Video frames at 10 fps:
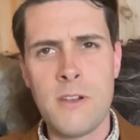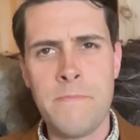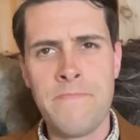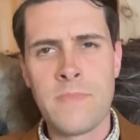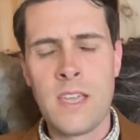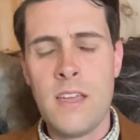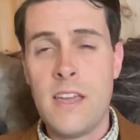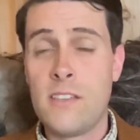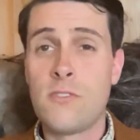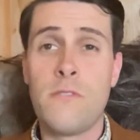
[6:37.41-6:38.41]

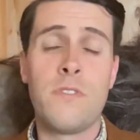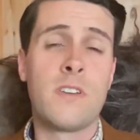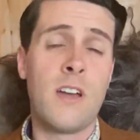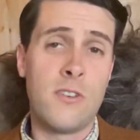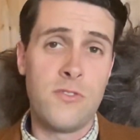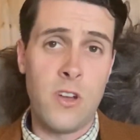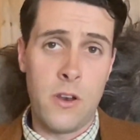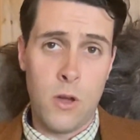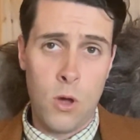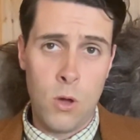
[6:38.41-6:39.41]
it is good for the country on
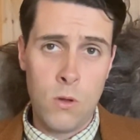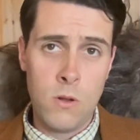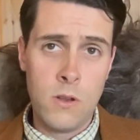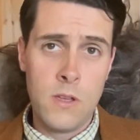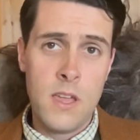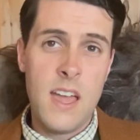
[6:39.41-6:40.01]
a whole,